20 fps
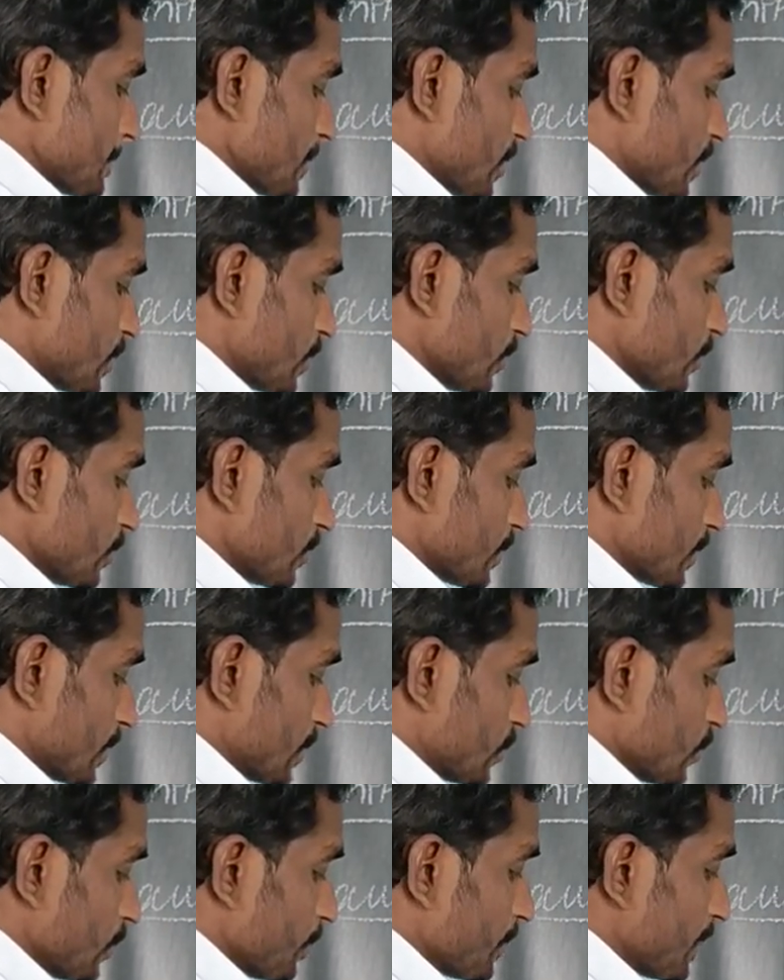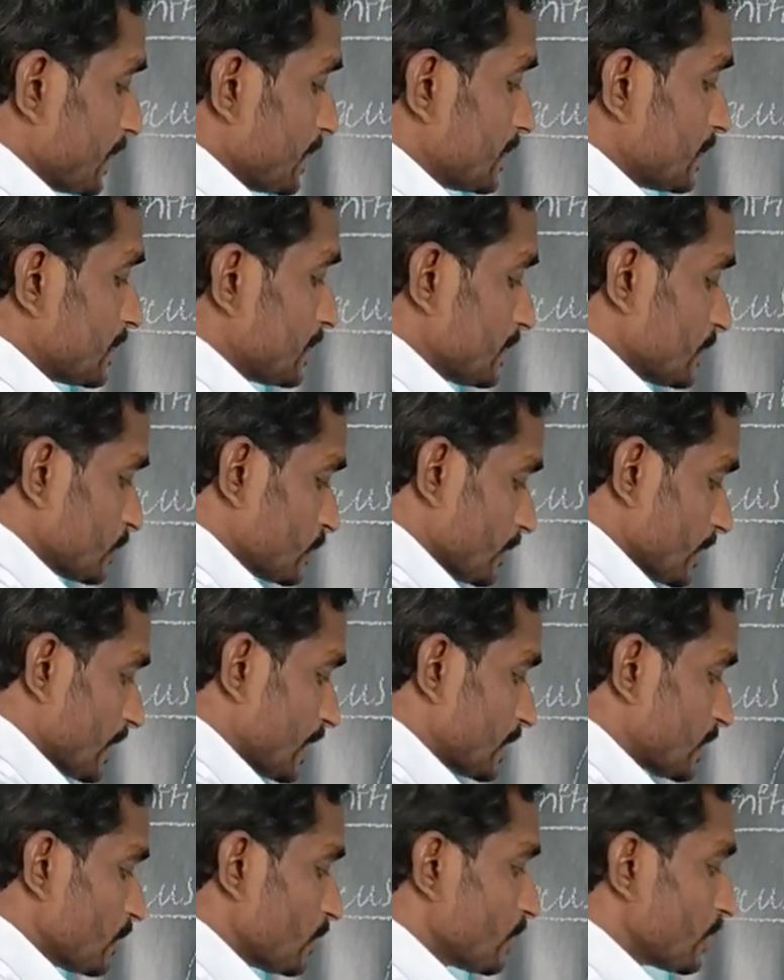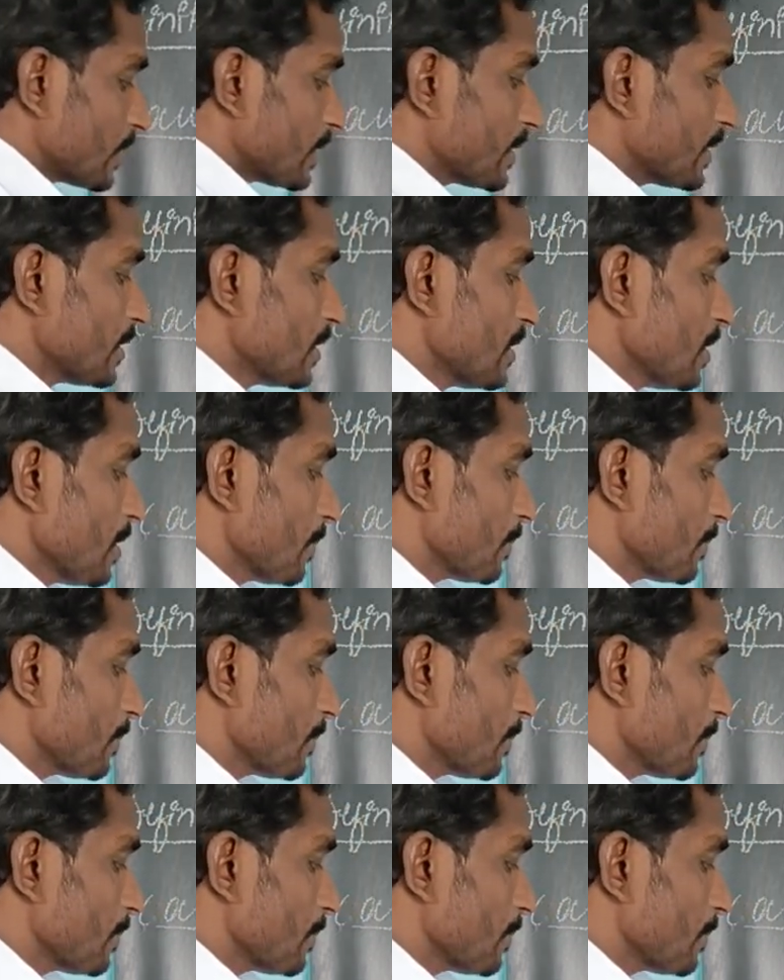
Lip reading: ketone breath, so the ketonuria,